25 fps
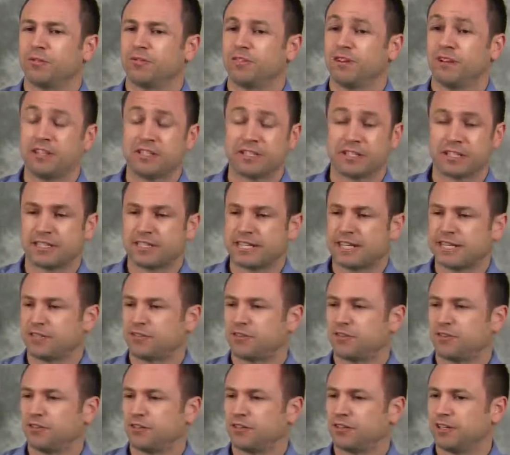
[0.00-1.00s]
it was very
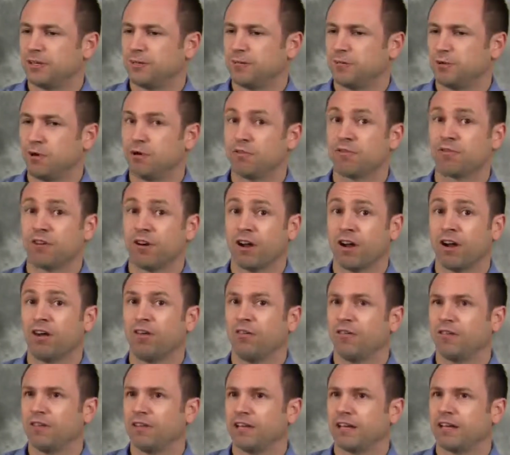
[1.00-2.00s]
successful.
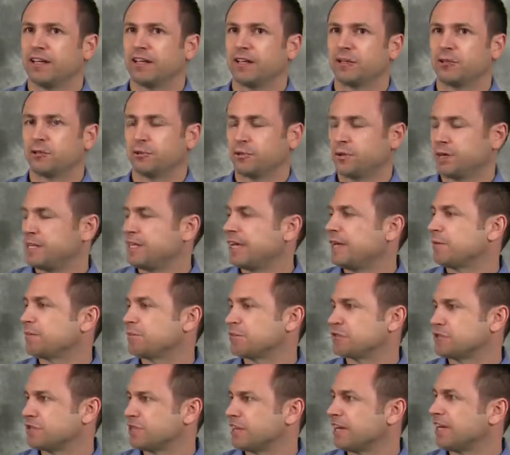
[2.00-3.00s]
Overall, they got like a
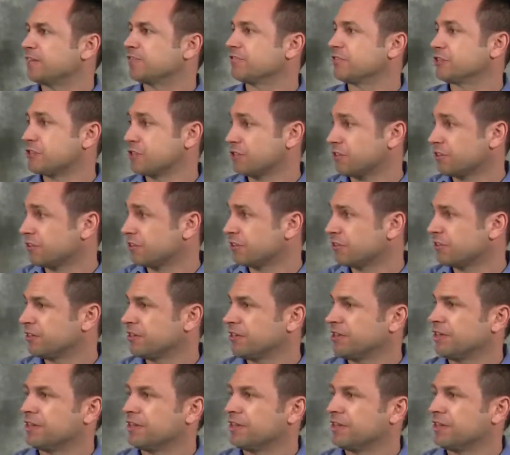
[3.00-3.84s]
28% return.